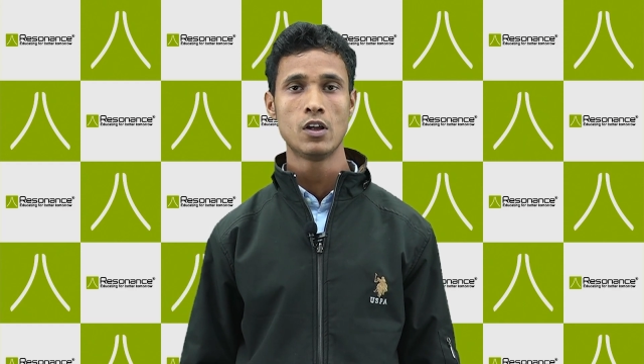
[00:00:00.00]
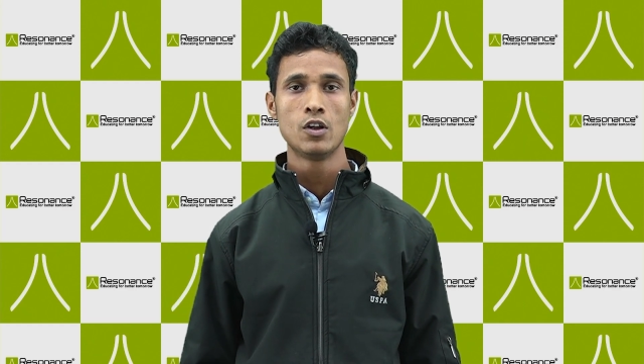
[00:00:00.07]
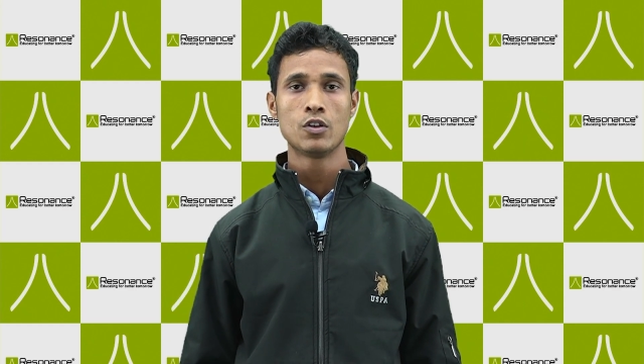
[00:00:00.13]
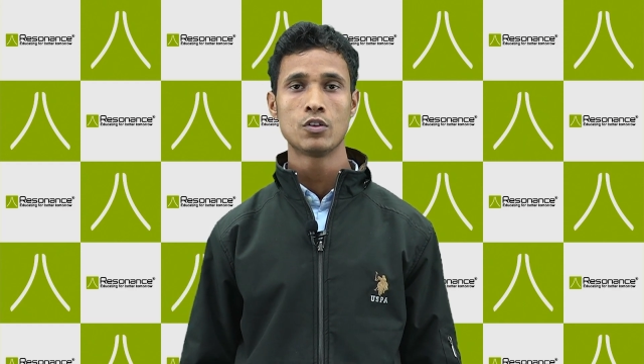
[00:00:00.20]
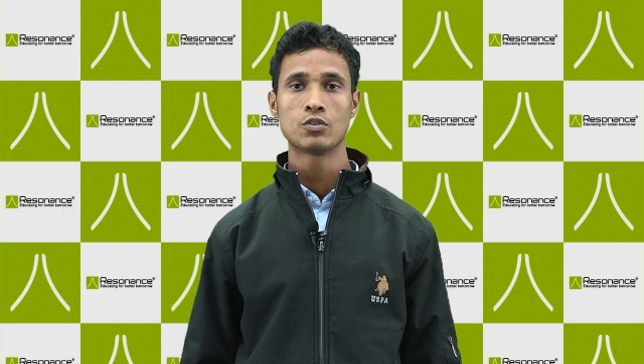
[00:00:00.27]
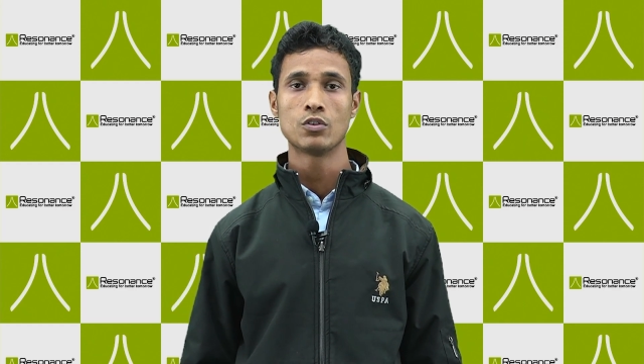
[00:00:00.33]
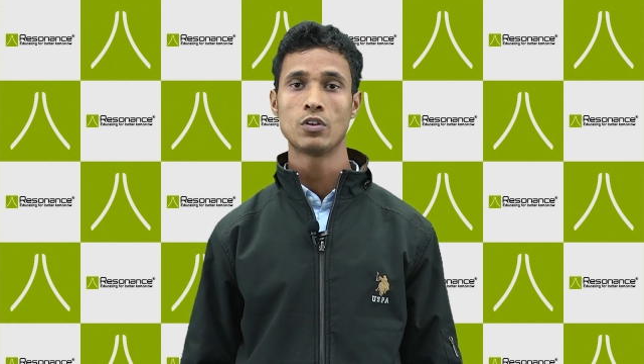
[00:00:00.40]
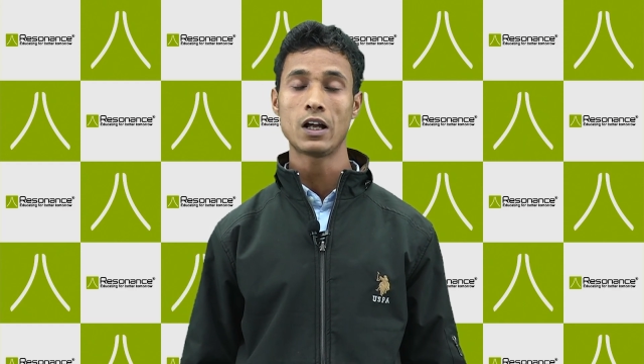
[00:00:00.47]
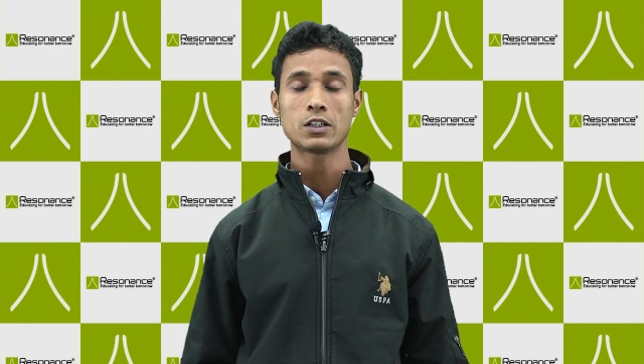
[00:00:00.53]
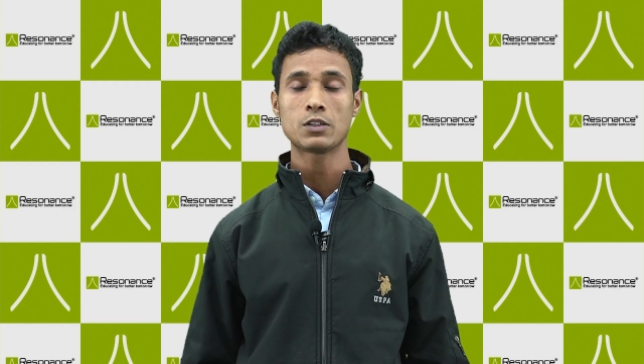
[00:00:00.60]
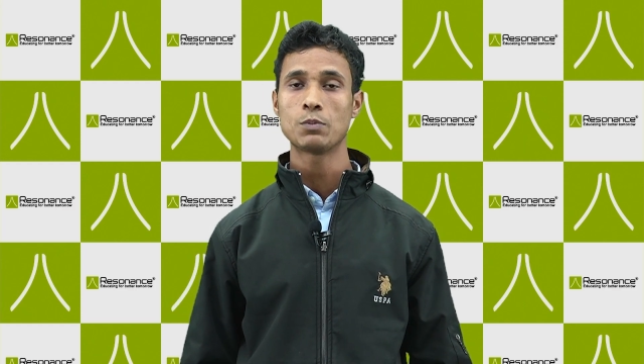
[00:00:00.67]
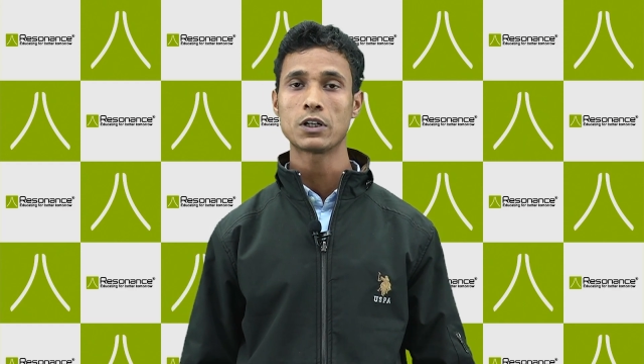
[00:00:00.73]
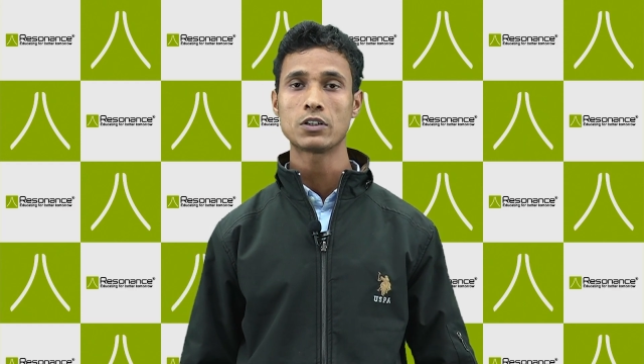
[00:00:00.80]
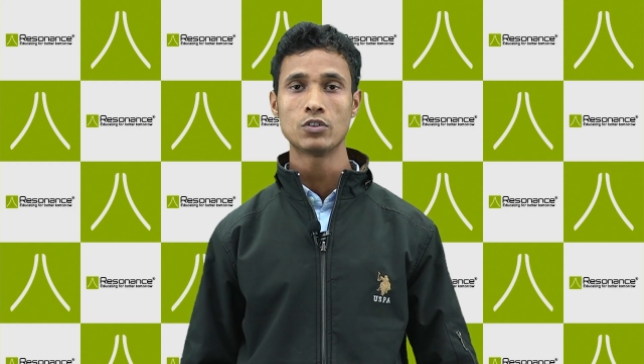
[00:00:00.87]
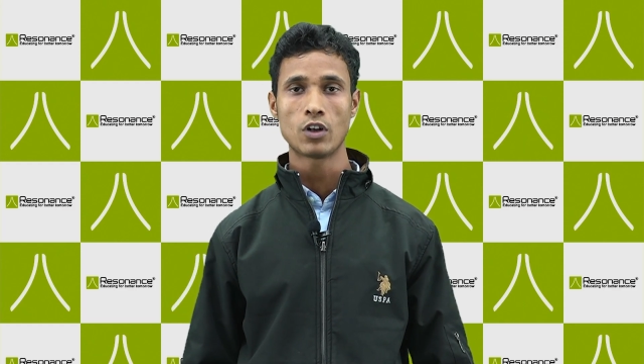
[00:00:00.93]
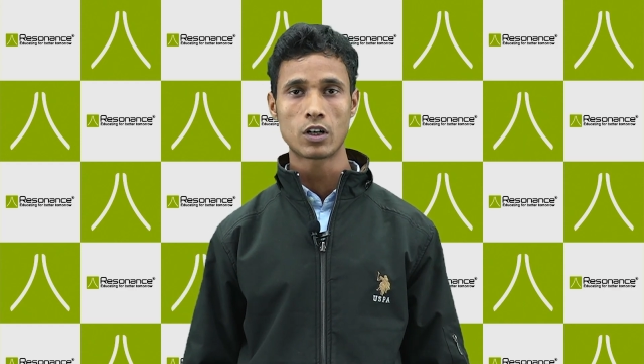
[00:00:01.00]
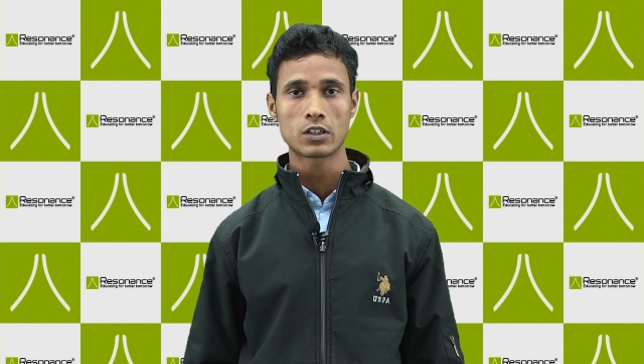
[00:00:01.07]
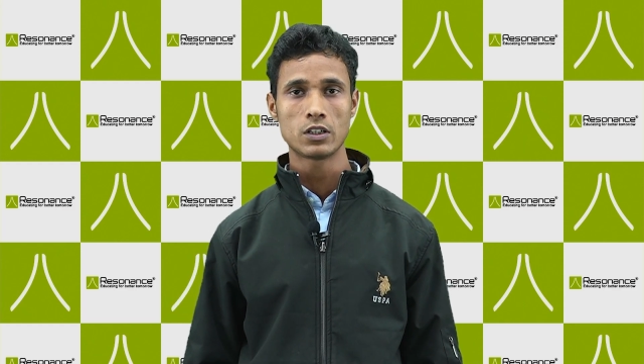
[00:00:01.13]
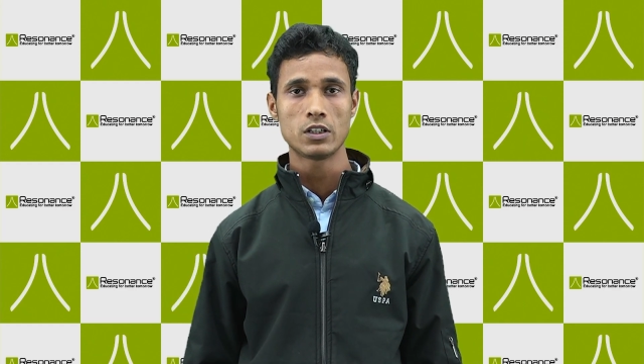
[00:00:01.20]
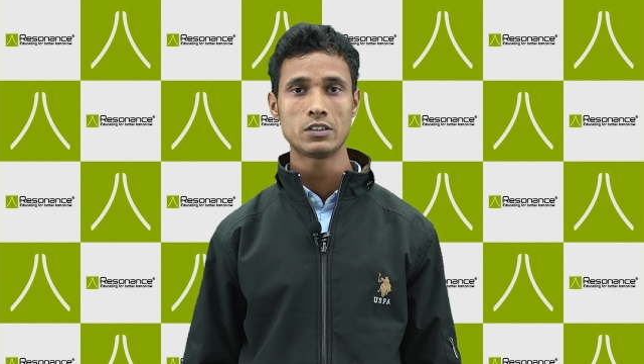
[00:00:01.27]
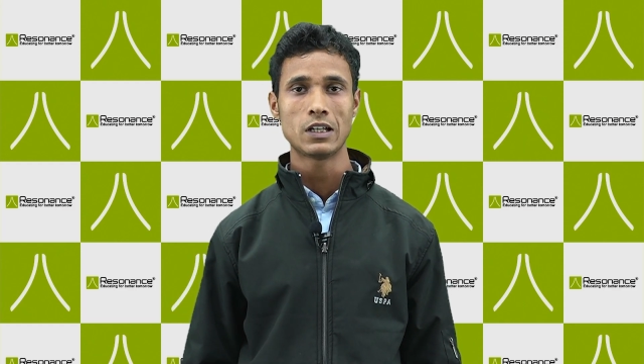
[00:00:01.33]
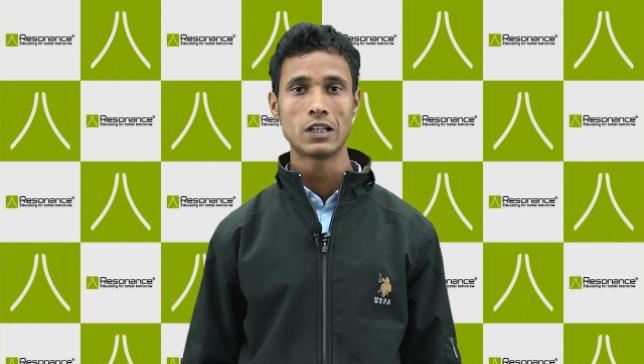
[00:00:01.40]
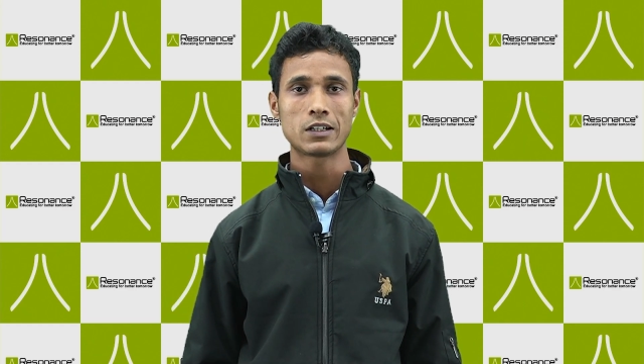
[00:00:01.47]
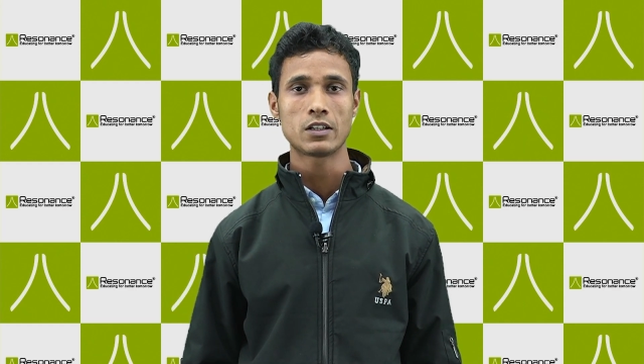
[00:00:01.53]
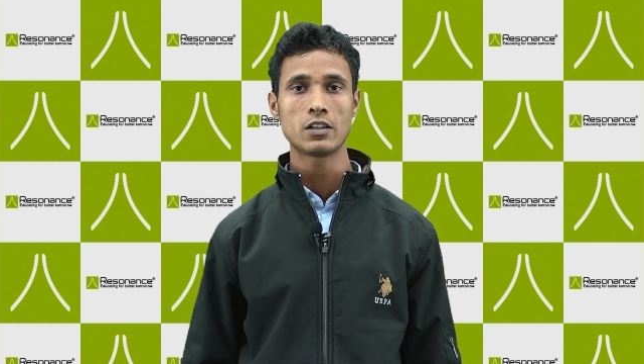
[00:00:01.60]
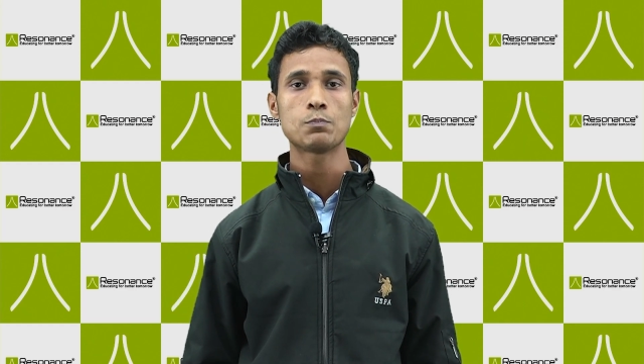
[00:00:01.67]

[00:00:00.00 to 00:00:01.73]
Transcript: So last but not least, that is